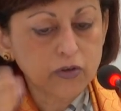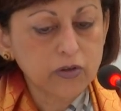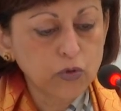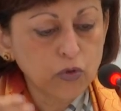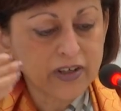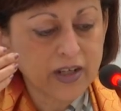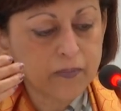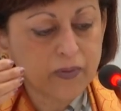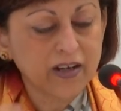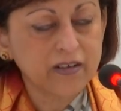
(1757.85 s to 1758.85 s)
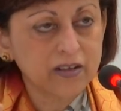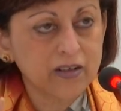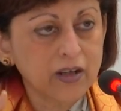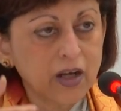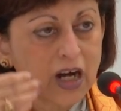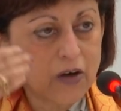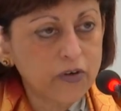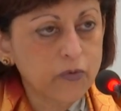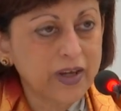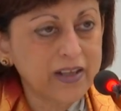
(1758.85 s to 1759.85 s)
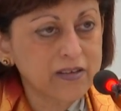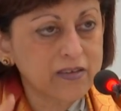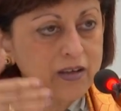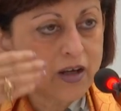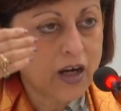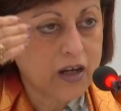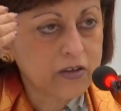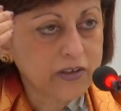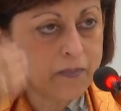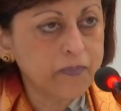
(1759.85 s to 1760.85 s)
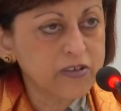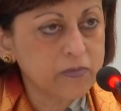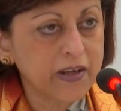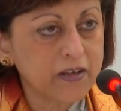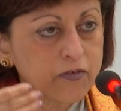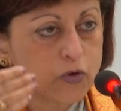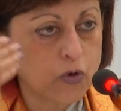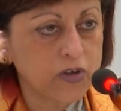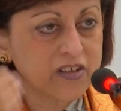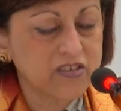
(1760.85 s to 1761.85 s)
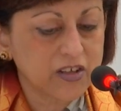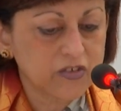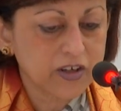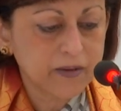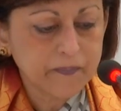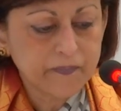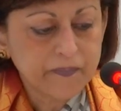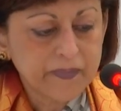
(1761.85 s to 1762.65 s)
loot and plunder our wealth, our temples made of gold, etc.